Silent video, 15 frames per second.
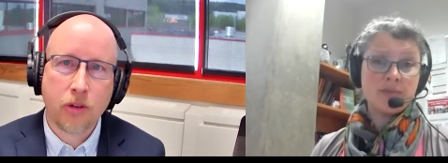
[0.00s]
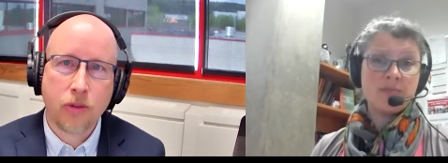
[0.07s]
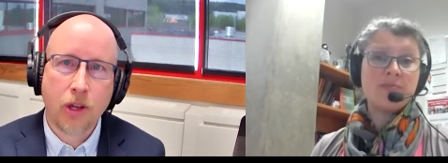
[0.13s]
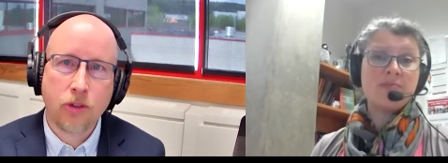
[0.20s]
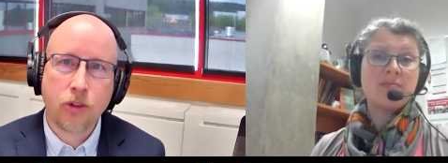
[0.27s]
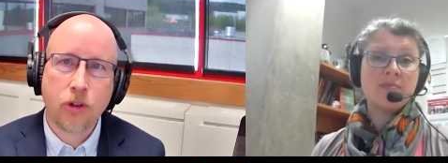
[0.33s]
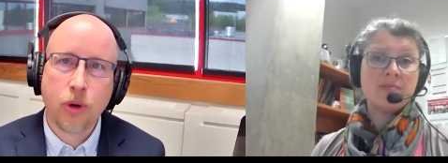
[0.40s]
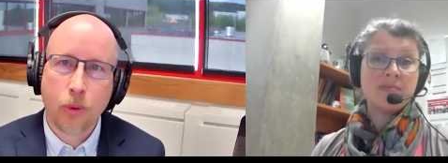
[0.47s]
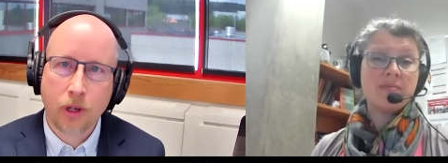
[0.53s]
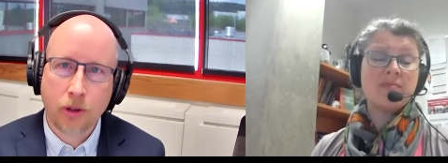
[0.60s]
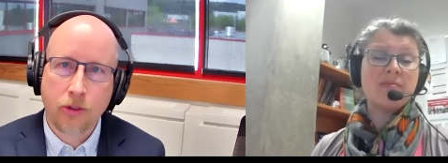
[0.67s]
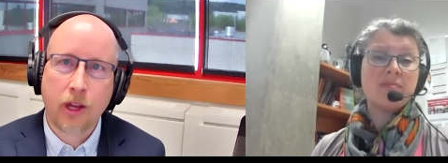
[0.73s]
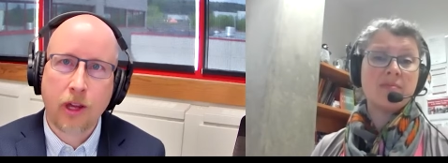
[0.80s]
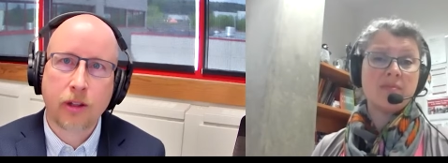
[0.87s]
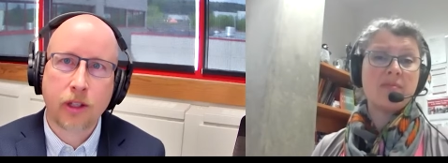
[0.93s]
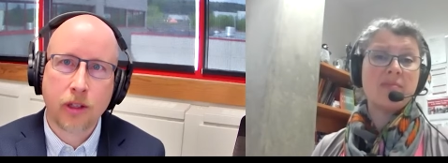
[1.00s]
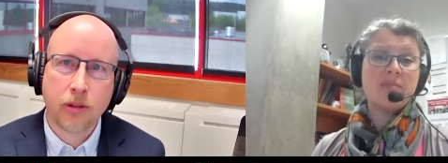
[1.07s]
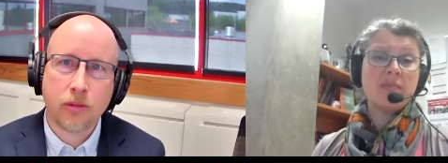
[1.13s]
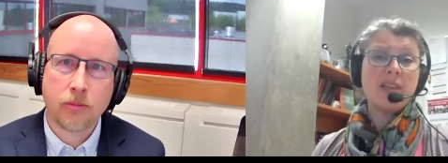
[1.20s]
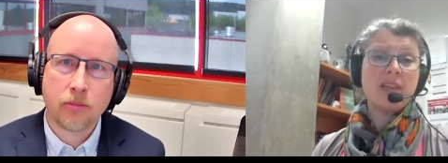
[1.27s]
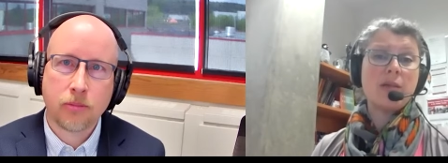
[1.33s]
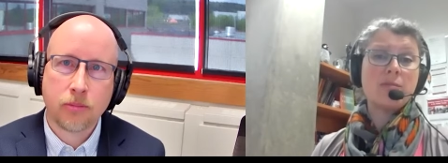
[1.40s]
Speaker 1: yes. advisor, or what exactly?
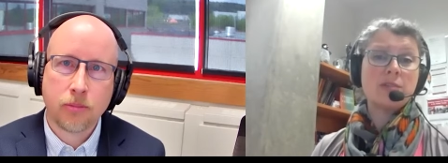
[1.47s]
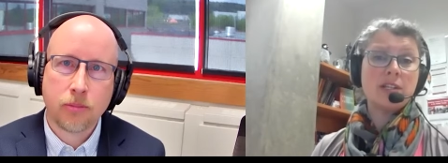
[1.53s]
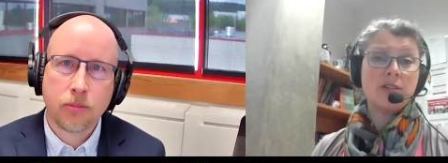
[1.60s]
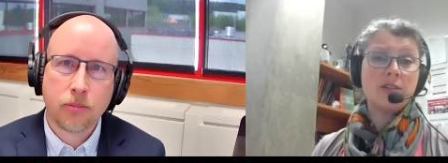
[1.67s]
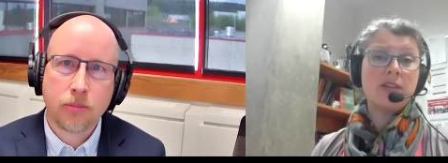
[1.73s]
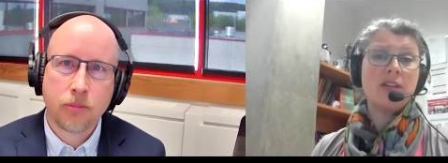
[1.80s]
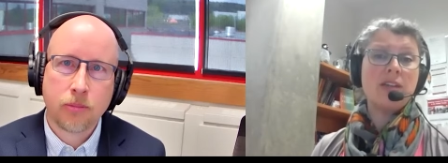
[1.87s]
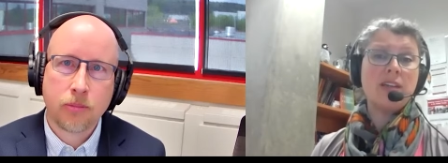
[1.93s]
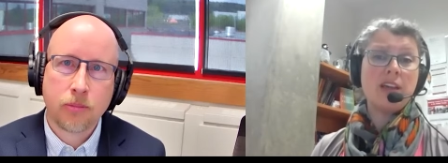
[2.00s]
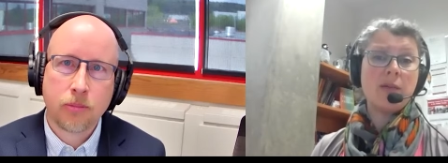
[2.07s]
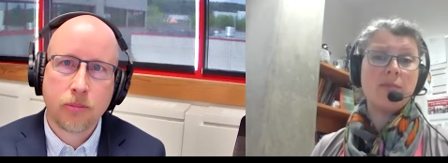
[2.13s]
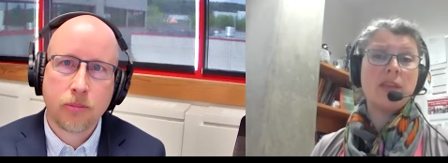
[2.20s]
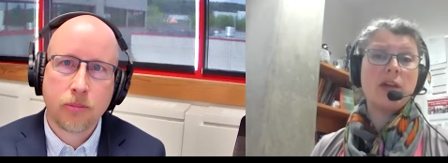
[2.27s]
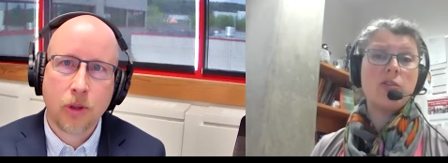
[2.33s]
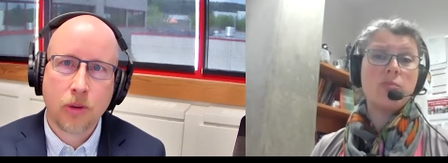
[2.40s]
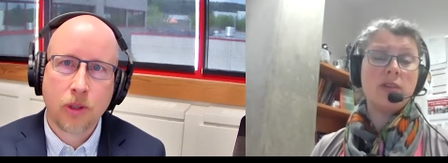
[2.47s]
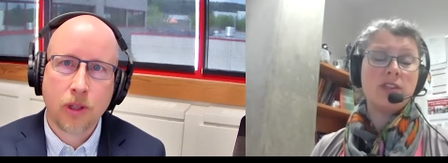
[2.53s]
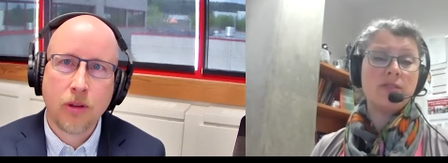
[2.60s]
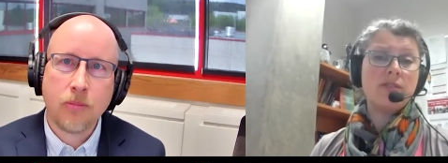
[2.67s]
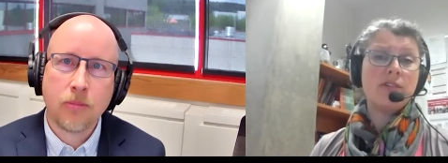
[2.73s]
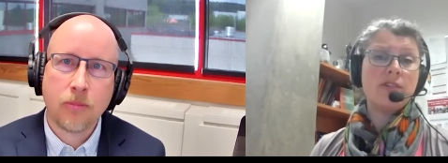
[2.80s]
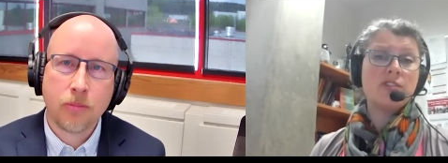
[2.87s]
Speaker 2: Absolutely. Yep. That would be the
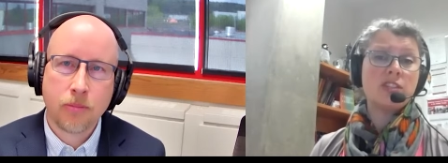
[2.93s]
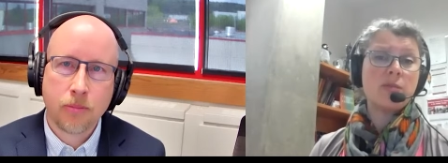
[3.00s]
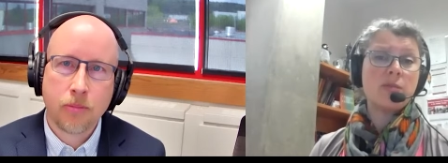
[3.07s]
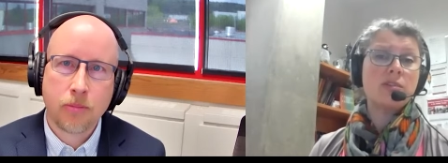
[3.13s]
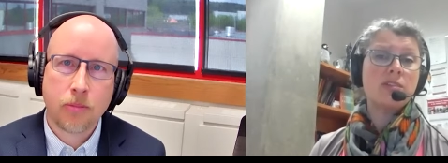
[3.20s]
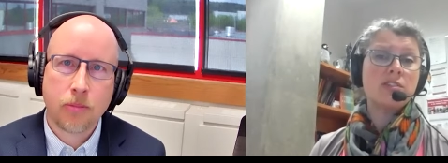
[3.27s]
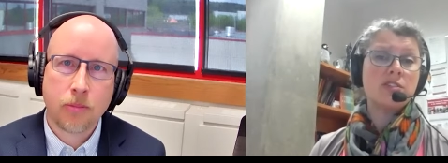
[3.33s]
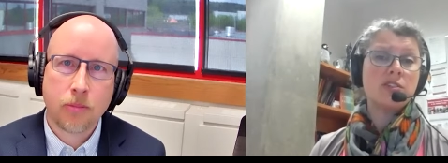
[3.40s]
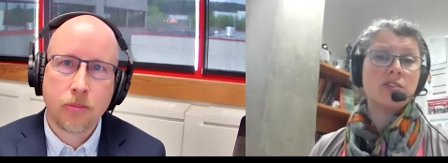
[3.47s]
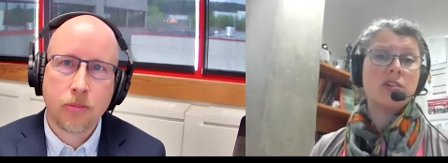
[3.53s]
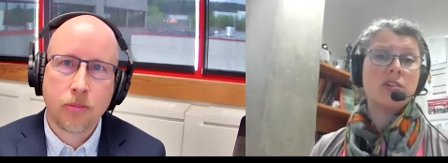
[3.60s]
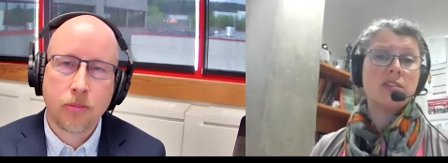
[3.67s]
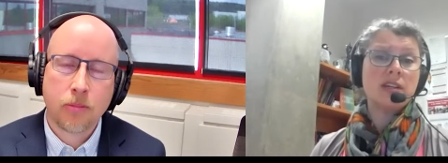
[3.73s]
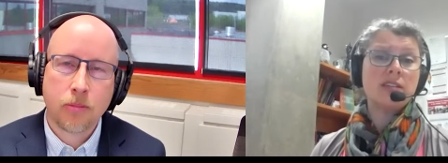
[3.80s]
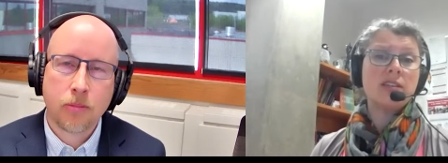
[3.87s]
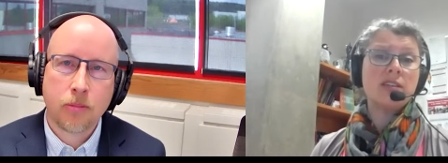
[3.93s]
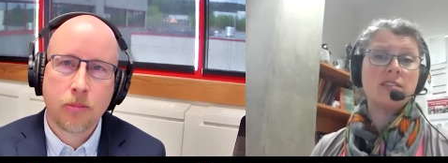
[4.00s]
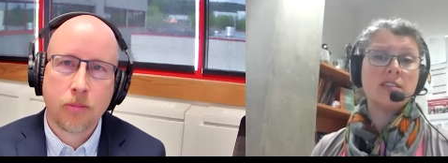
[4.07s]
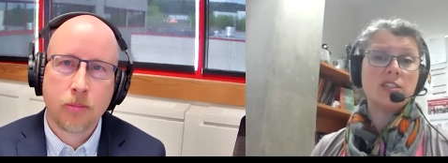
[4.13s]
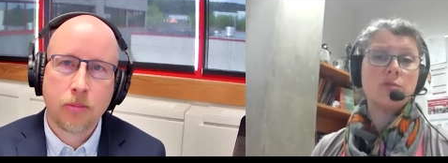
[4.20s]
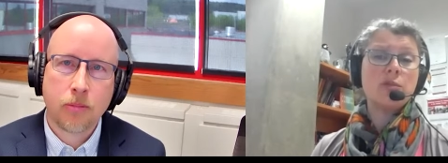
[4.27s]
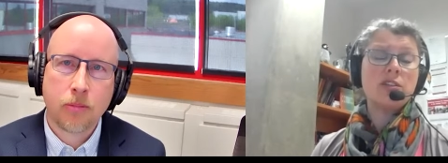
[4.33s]
first step is to contact the
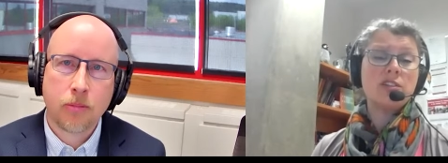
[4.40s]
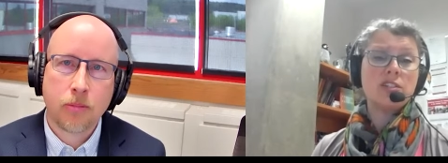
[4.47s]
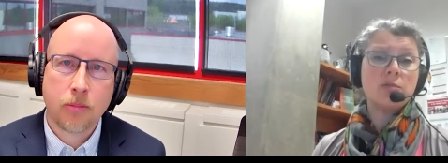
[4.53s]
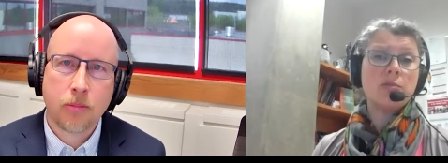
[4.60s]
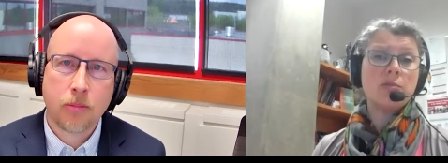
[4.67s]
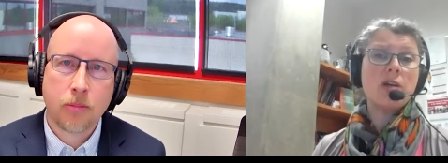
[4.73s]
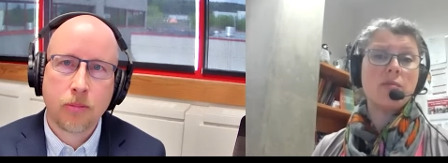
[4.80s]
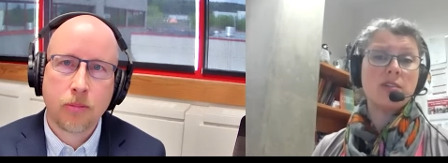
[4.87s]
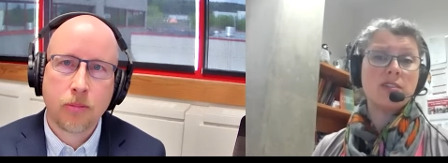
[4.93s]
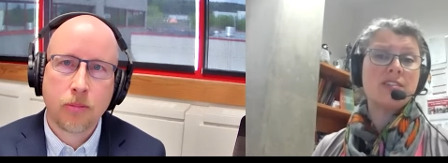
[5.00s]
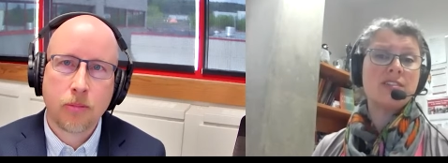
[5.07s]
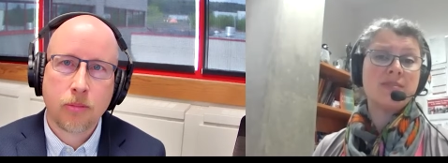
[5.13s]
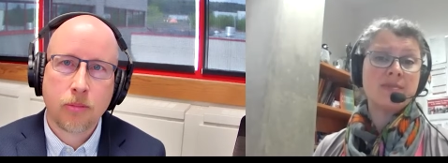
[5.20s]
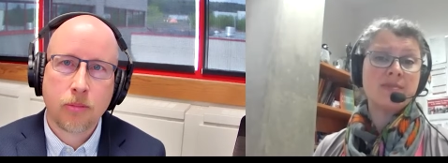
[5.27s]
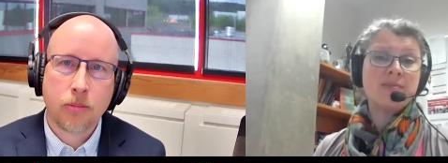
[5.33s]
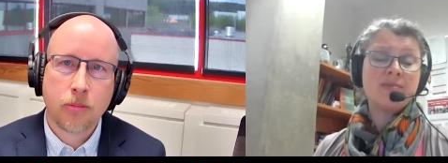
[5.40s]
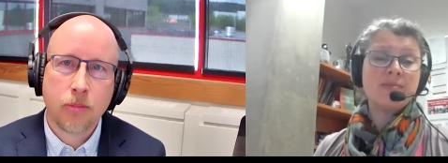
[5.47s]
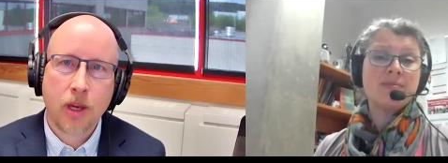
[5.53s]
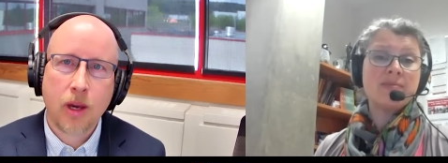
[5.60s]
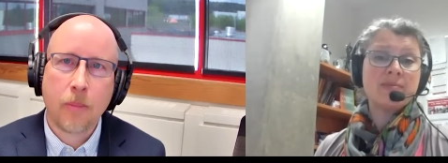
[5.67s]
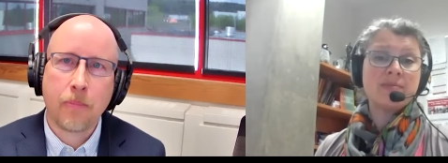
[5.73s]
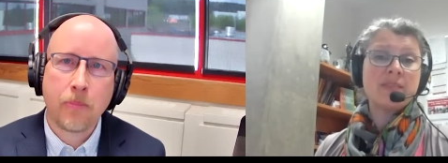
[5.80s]
accessibility department.
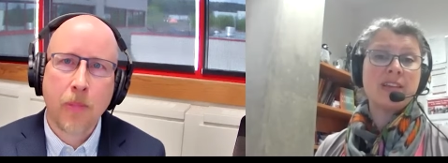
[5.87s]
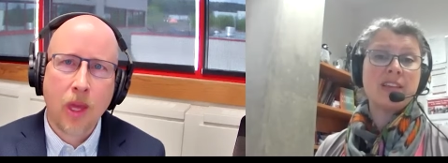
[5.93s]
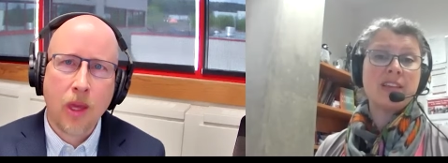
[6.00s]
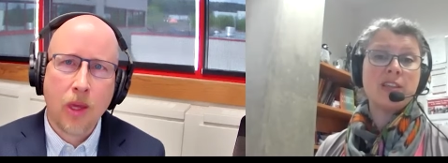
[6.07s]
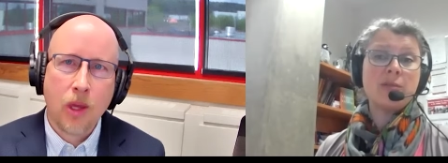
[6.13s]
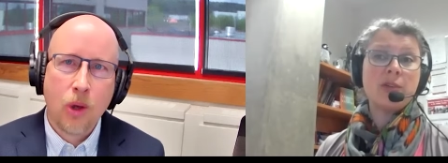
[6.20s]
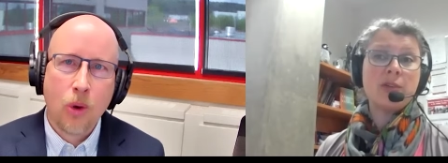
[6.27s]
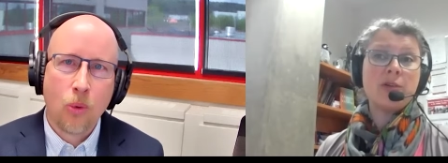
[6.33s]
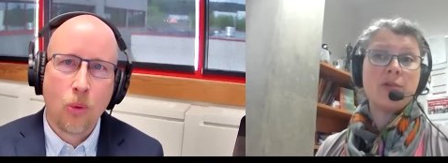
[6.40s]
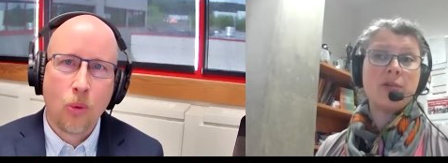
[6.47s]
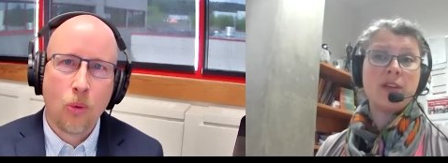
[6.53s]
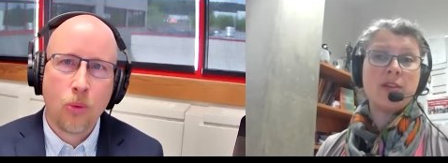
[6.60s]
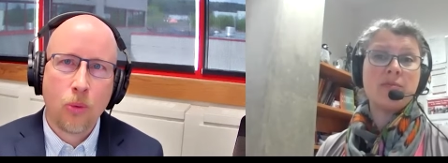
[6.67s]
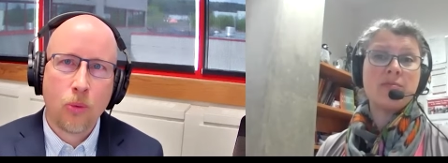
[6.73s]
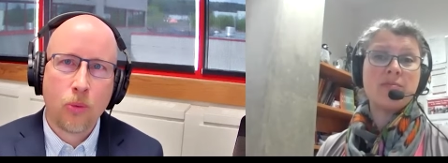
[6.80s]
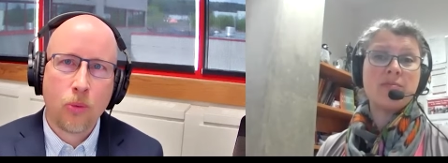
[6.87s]
Yeah. Let them know.
Speaker 1: Yeah